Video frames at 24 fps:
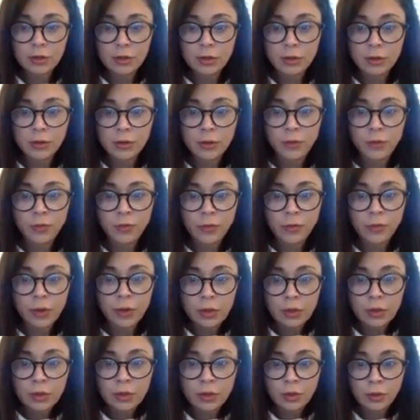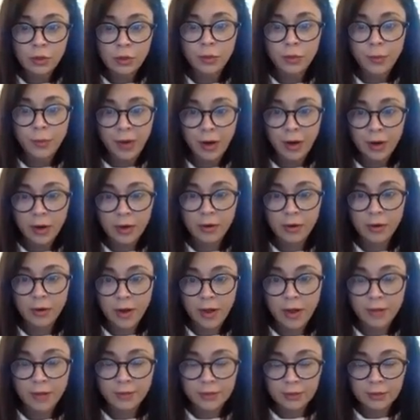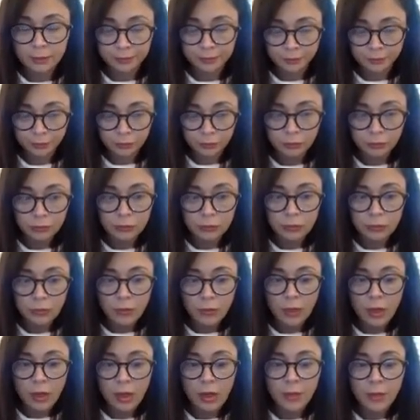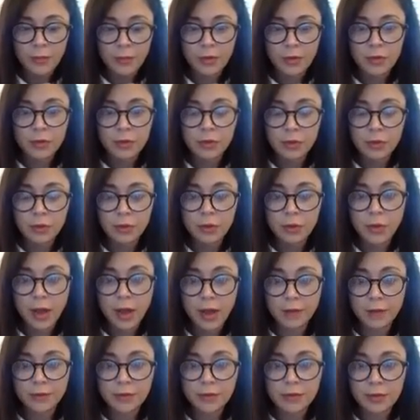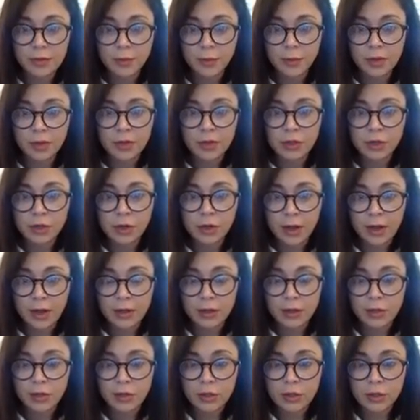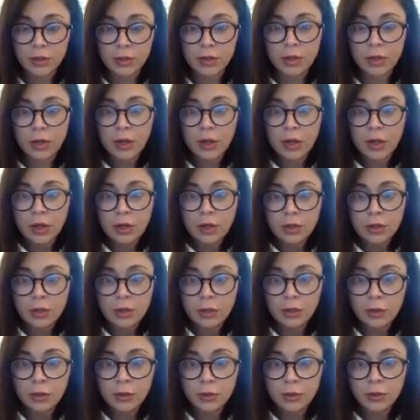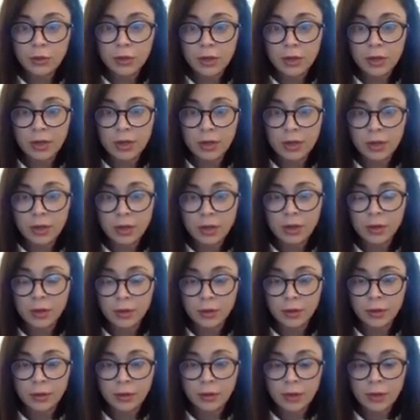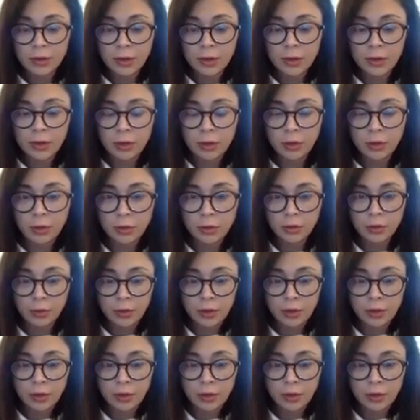do 2 paragraphs. You do have to submit your answers to the that you